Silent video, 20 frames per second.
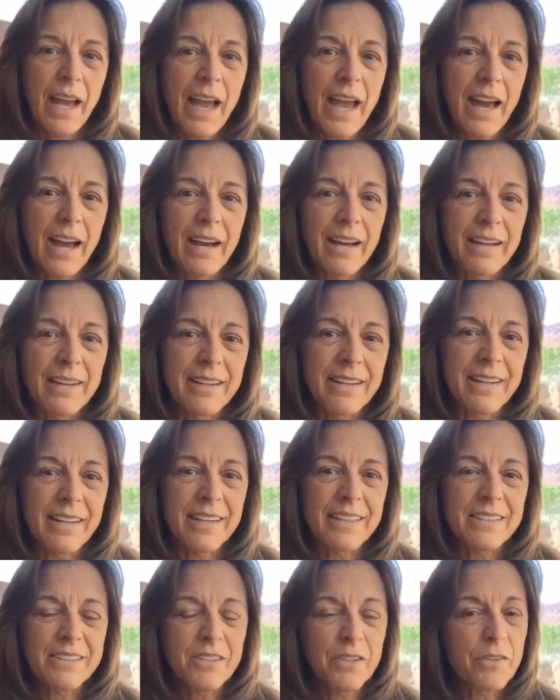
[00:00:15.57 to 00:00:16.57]
And
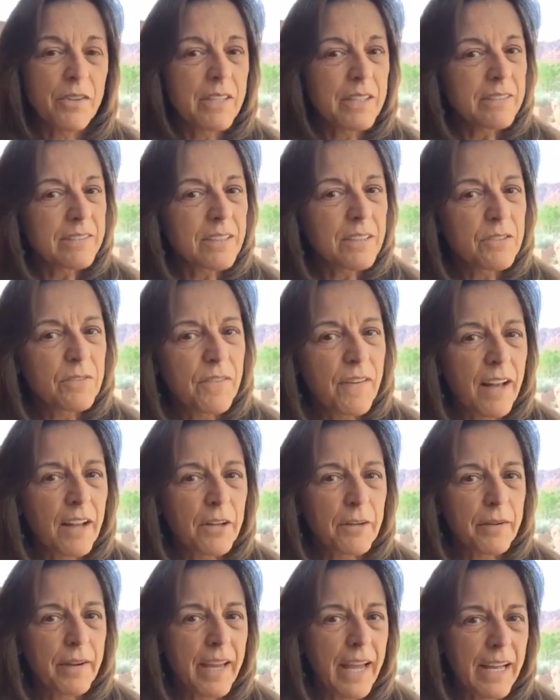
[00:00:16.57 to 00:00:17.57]
so this is
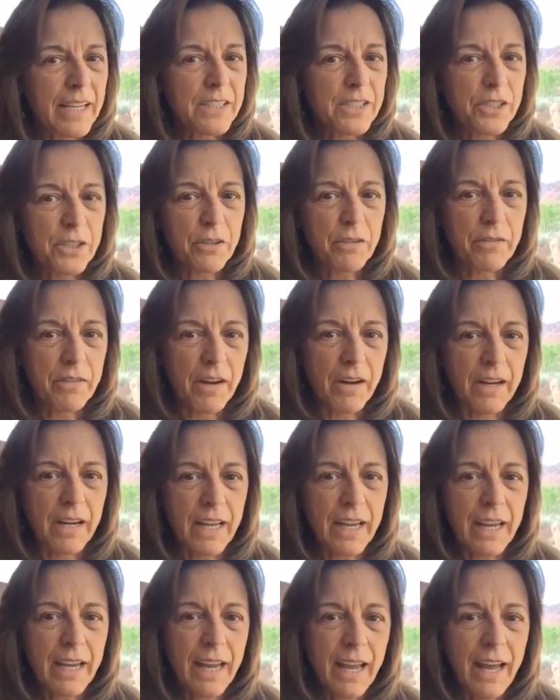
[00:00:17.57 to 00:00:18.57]
Valerieann
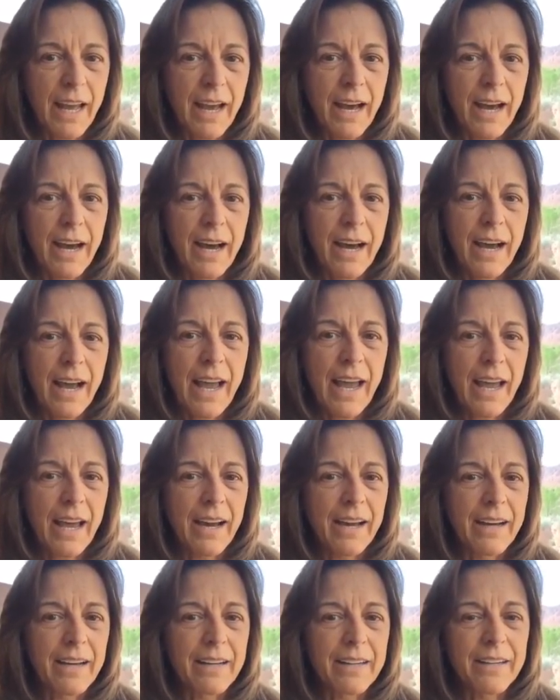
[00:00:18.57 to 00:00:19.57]
Giovanni,
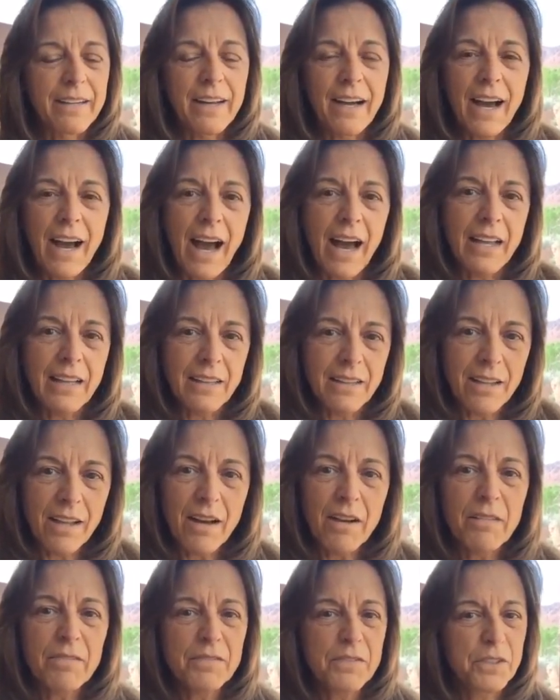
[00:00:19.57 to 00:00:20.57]
and I
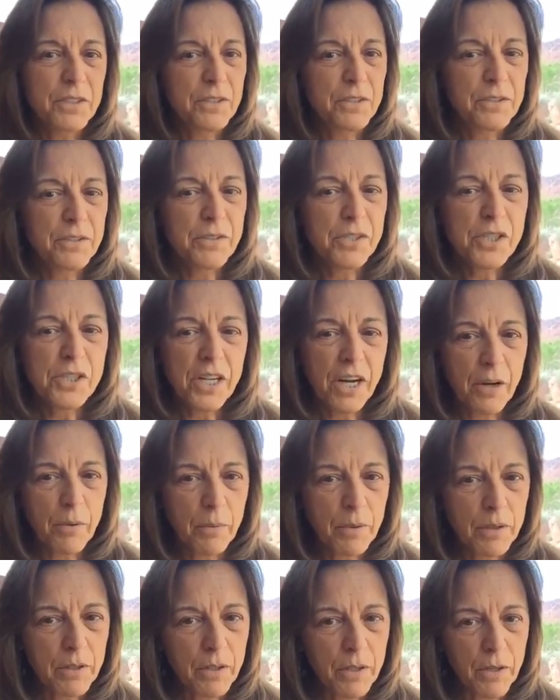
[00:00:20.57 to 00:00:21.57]
love to share
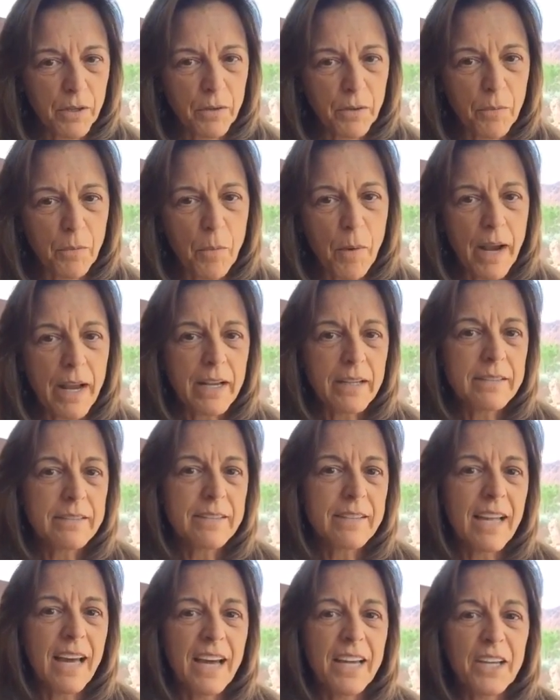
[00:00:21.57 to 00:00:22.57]
with you
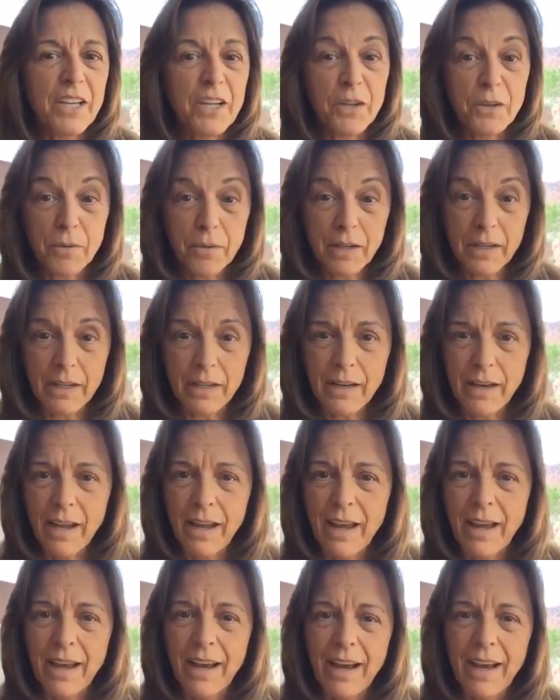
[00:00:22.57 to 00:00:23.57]
ways that you can
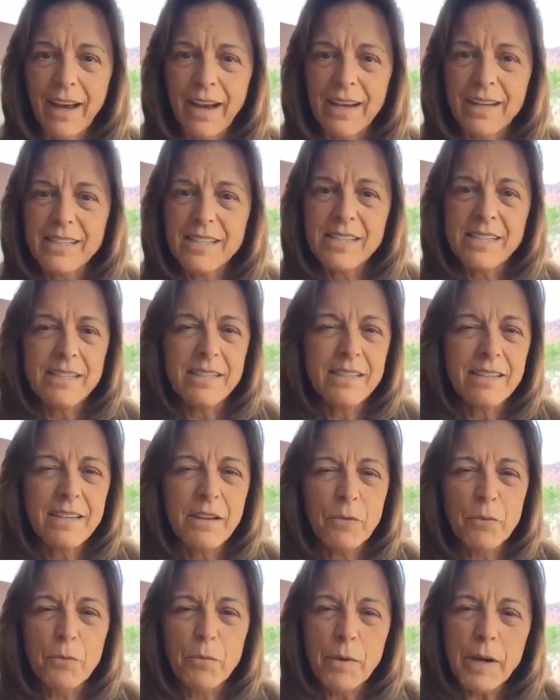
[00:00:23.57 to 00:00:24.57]

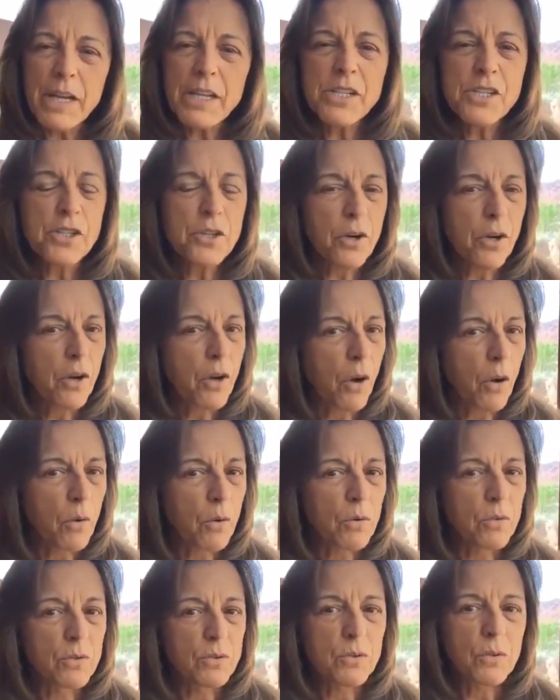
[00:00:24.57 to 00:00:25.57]
reach your
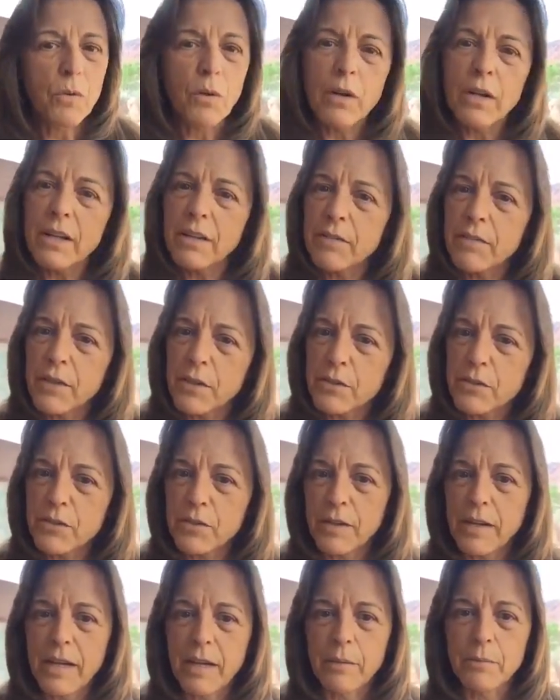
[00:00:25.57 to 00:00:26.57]
goals or live your
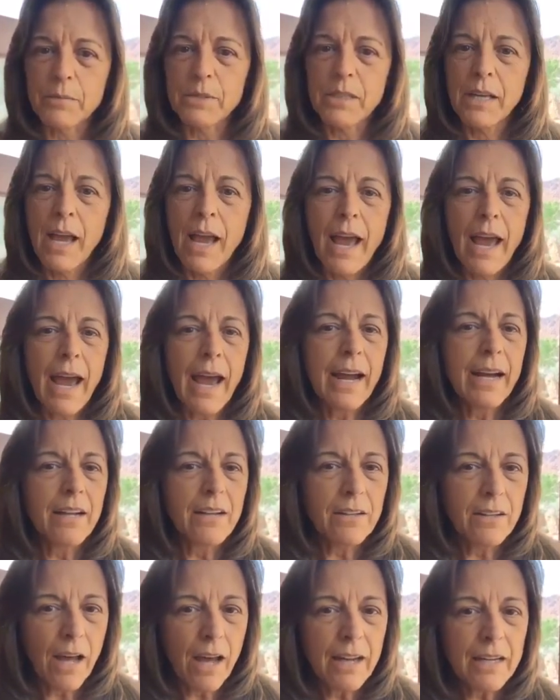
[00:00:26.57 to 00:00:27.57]
dreams. And a
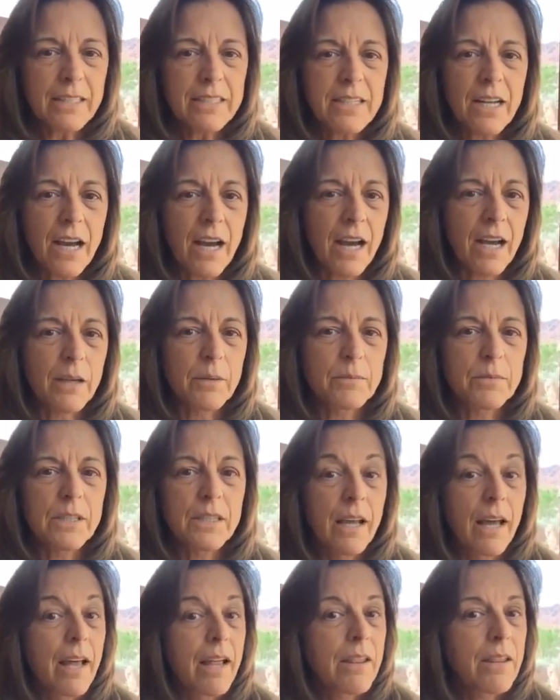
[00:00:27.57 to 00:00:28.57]
lot of
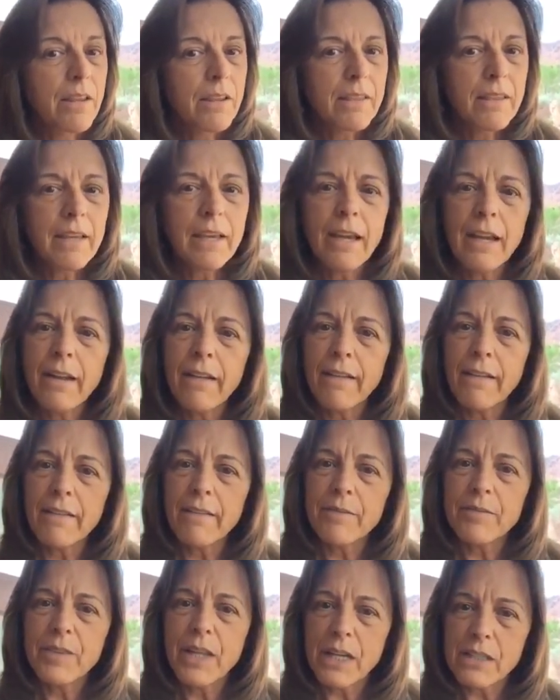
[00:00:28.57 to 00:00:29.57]
times, the thing
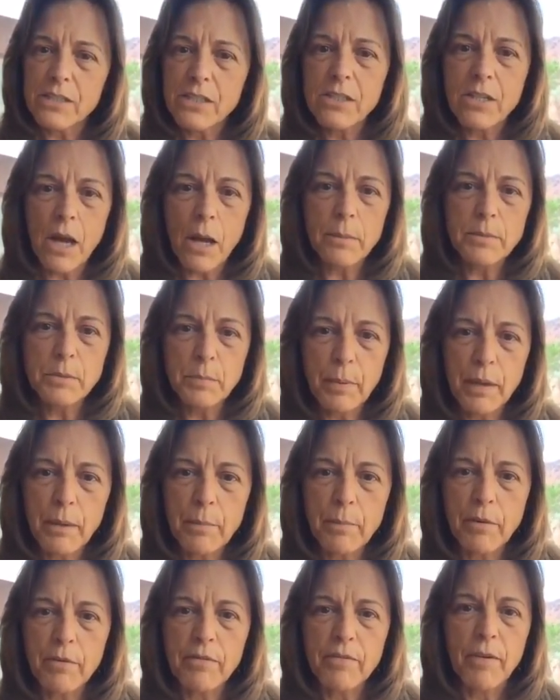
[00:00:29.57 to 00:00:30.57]
that stops
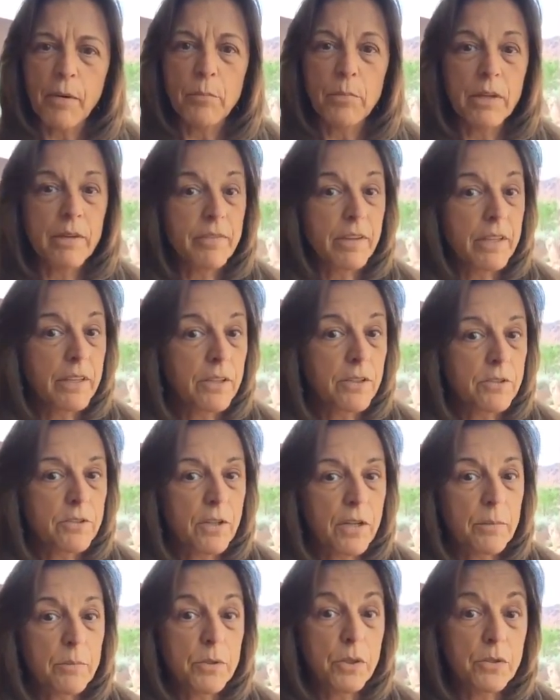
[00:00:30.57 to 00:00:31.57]
people from living their
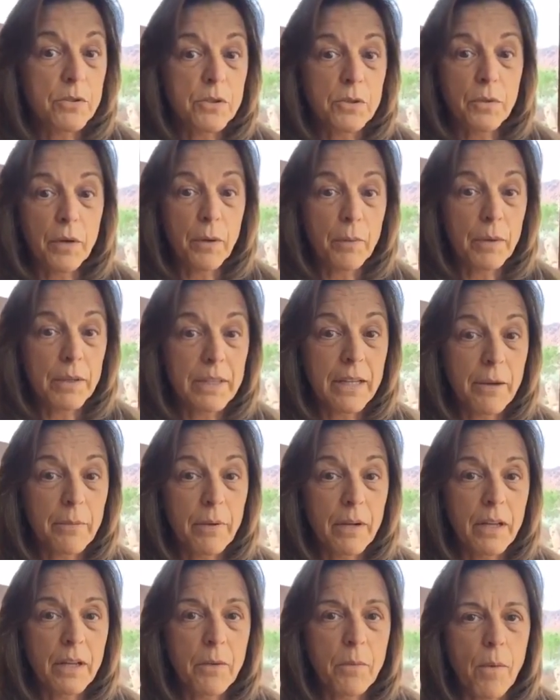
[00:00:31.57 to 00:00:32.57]
dreams or doing what they
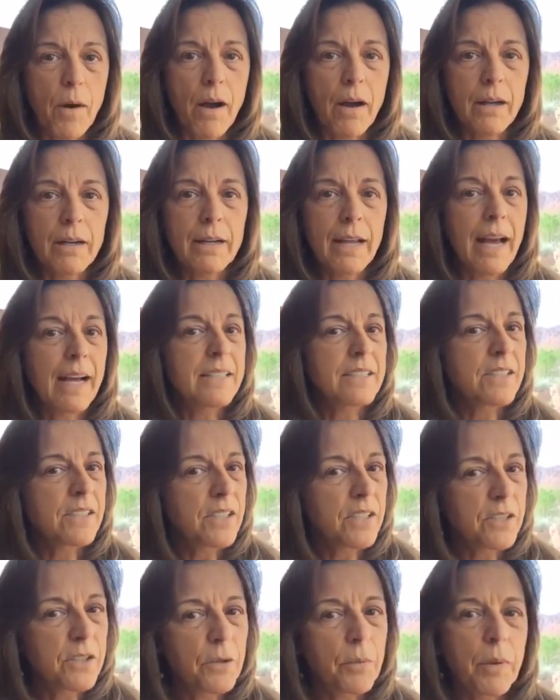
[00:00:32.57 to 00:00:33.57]
really want has
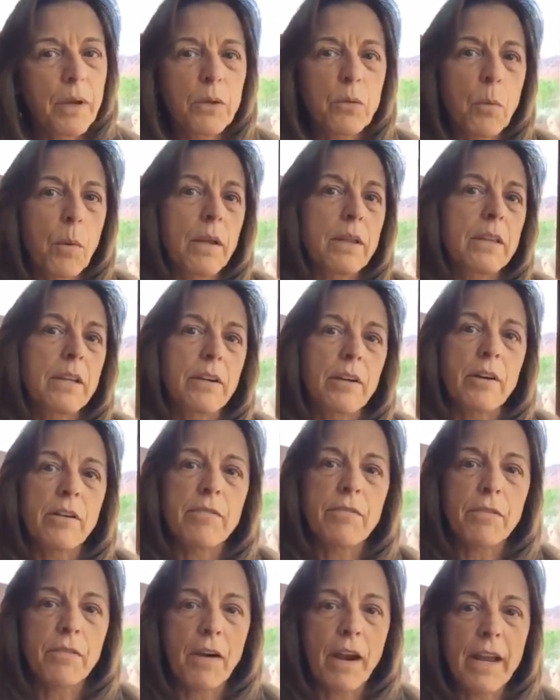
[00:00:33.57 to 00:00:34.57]
to do with what they're
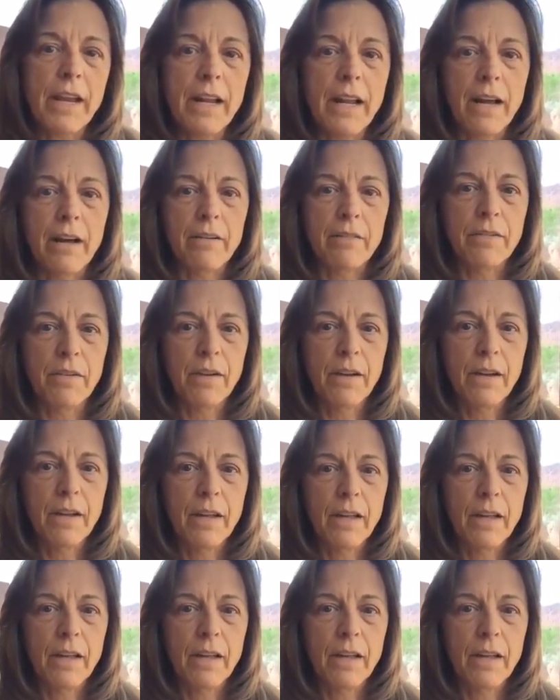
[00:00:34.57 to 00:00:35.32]
afraid of.